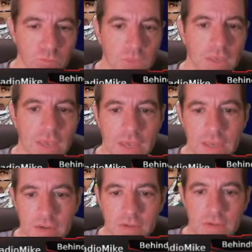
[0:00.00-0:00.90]

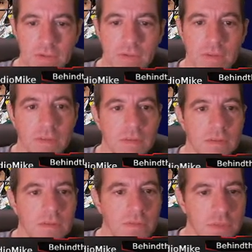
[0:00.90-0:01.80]
And
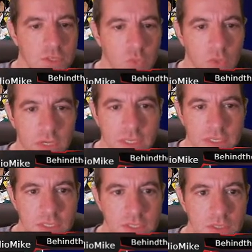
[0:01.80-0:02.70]
this
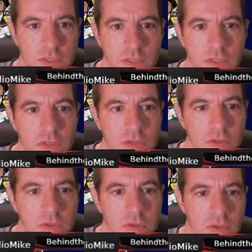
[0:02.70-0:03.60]
was
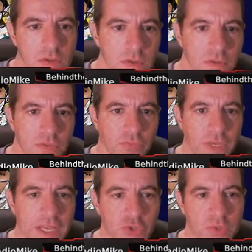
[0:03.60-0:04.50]
the
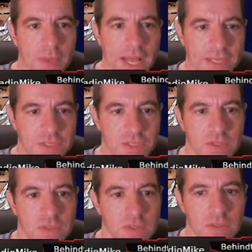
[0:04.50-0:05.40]
3-entry max,
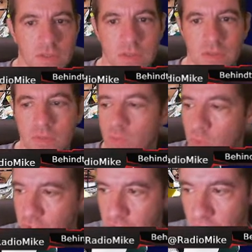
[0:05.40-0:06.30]

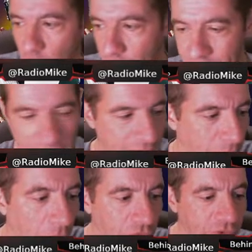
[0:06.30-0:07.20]
which is the only kind of
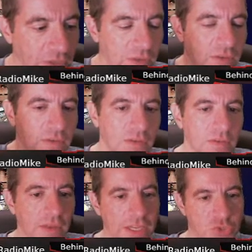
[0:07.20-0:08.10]

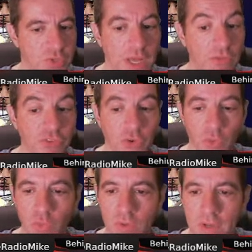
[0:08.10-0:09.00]
multi-entry I'll
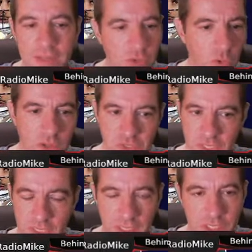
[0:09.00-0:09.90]
do. I do all
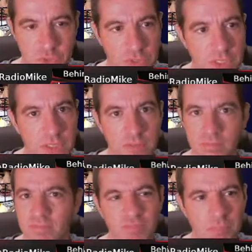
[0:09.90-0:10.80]
single entry
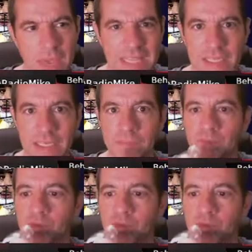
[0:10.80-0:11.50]
mainly.